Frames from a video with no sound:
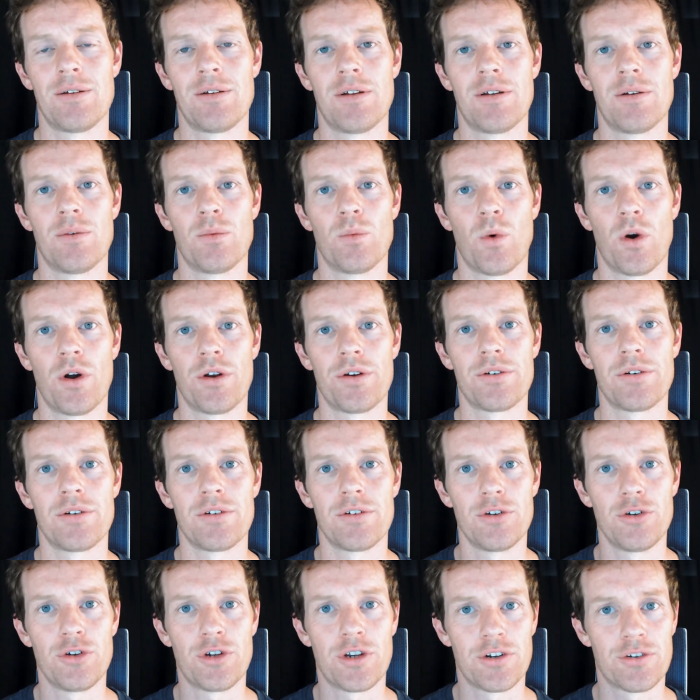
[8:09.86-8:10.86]
what
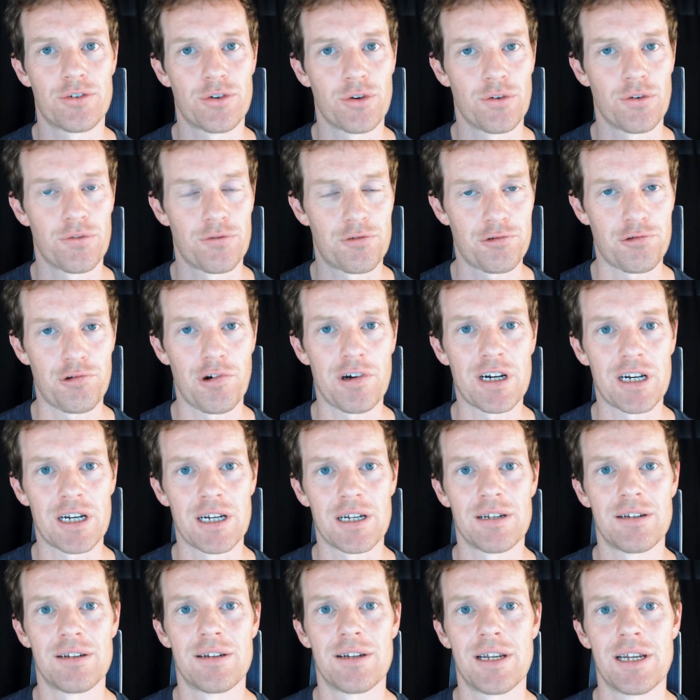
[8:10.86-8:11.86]
you can sort of
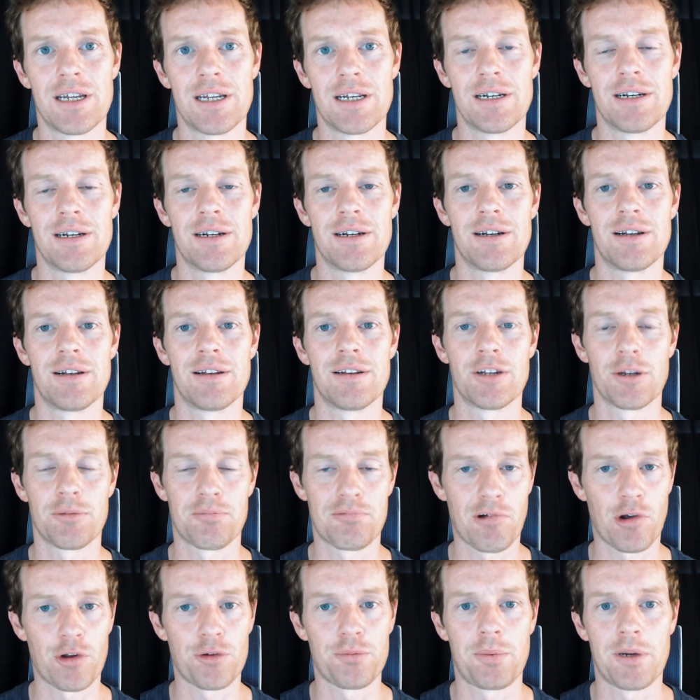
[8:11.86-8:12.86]
trigger in the
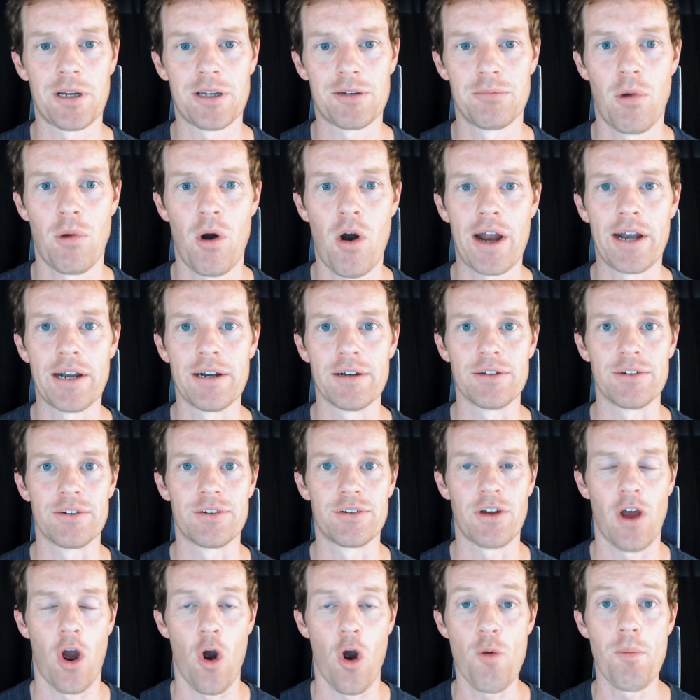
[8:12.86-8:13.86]
prospect's mind
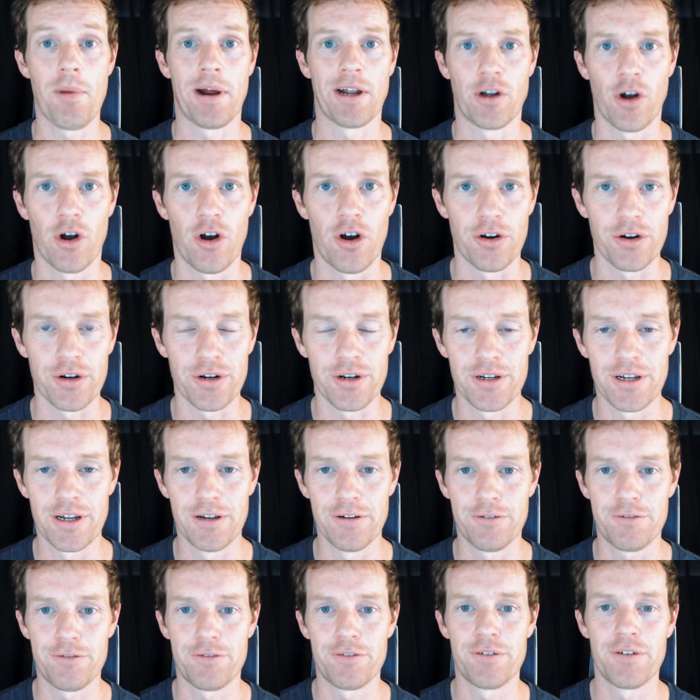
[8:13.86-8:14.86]
is, oh my God,
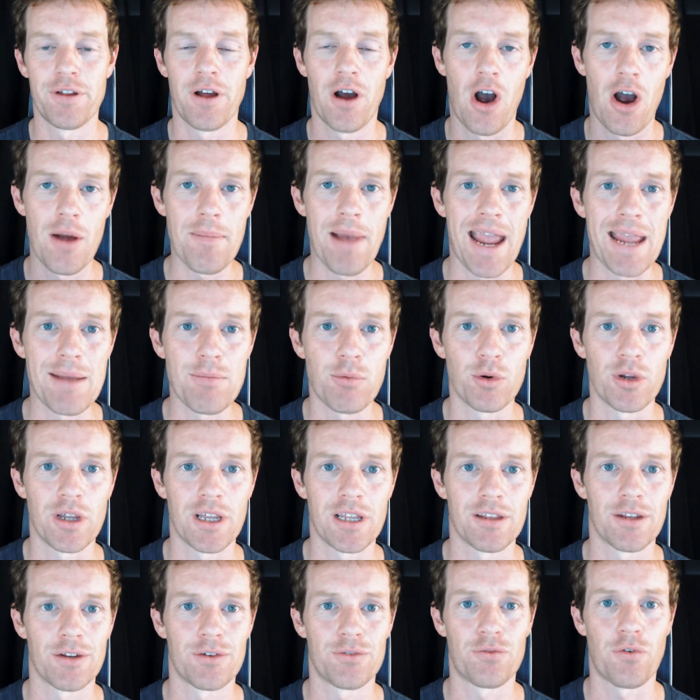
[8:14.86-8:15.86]
if I'm able to
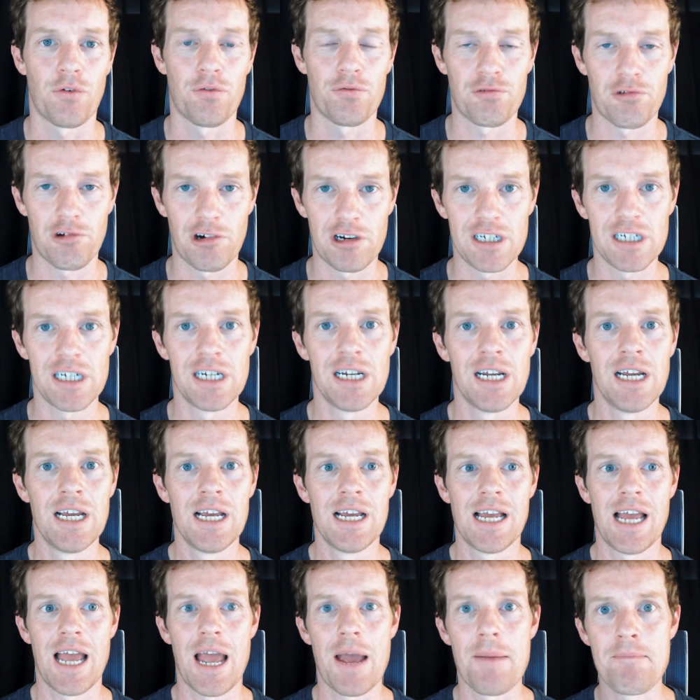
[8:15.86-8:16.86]
get this for free,
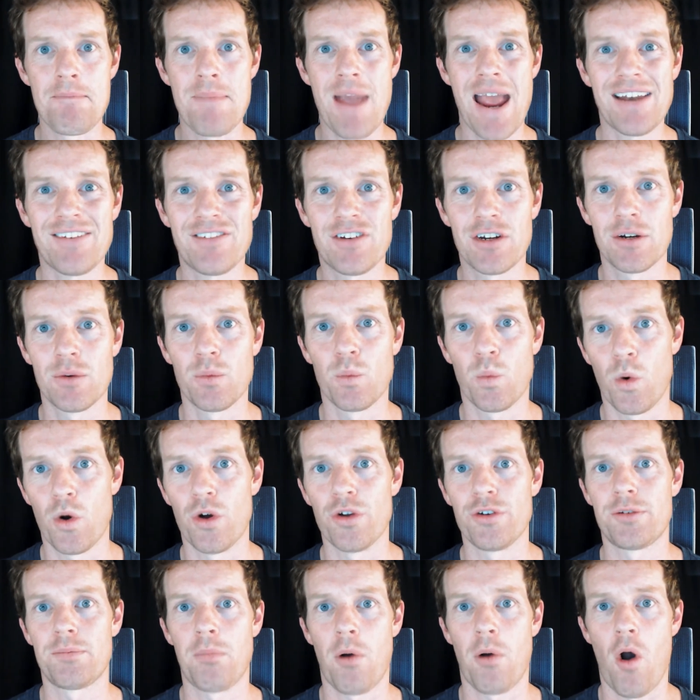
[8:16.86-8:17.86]
imagine
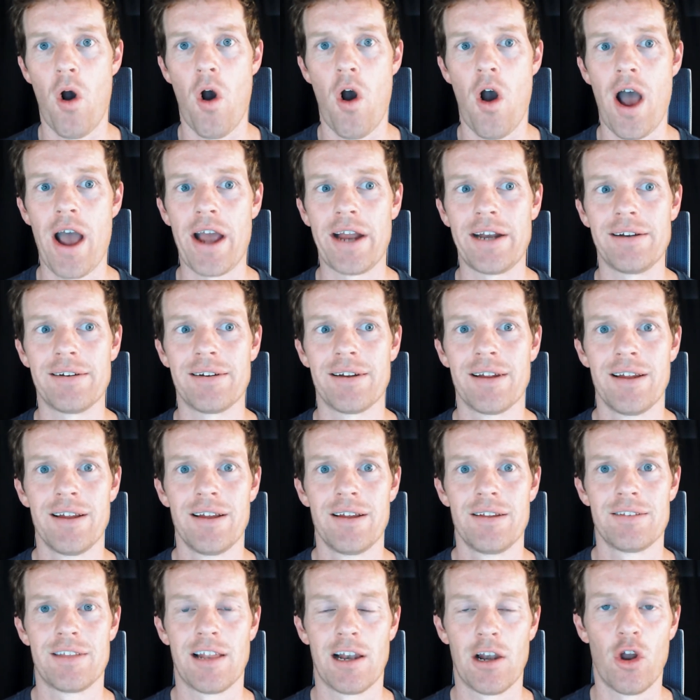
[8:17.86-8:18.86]
what's behind
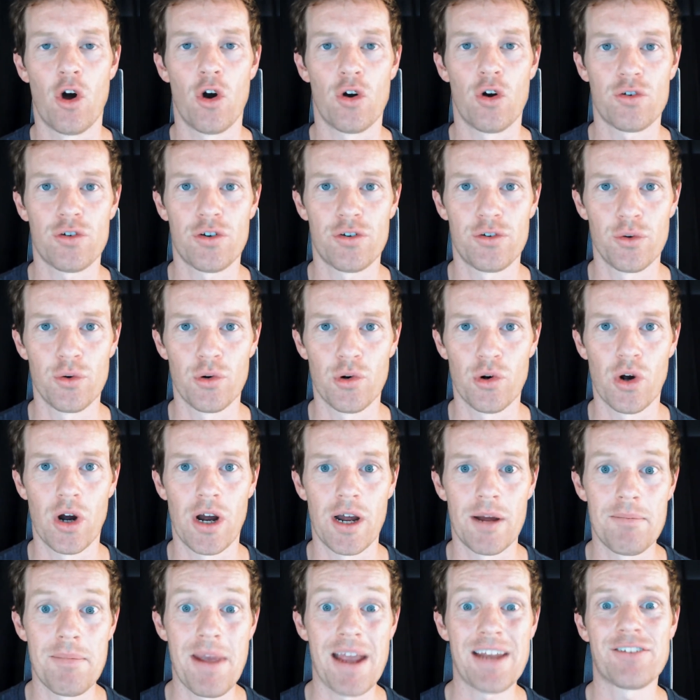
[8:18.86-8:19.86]
the locked door.
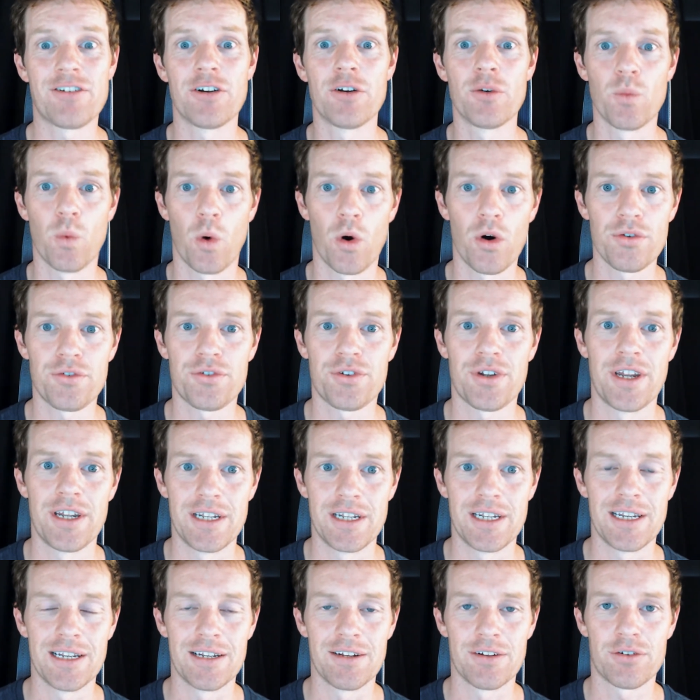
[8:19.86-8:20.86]
Imagine what's
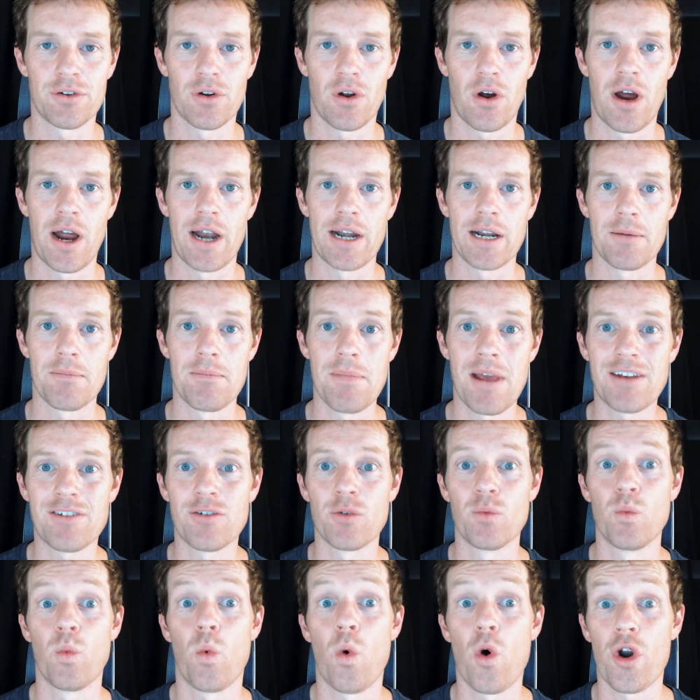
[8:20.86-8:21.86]
in the inside.
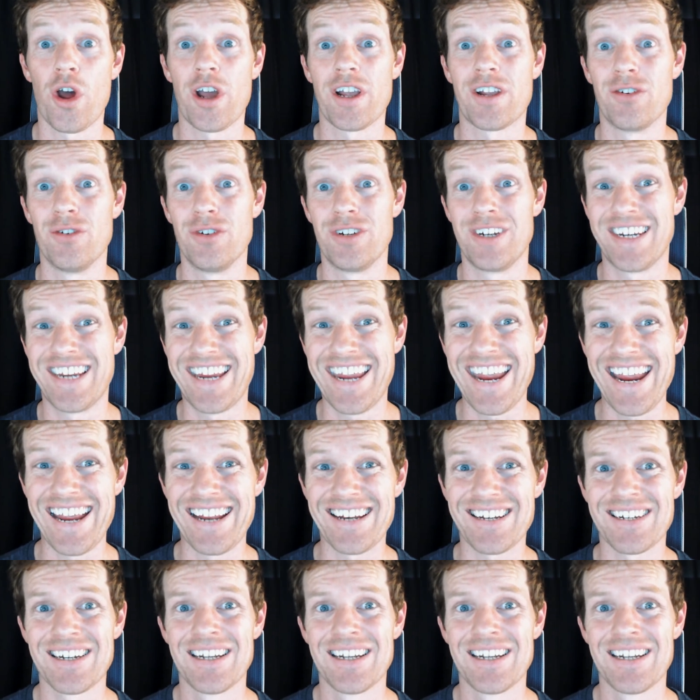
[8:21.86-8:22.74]
Imagine what I could get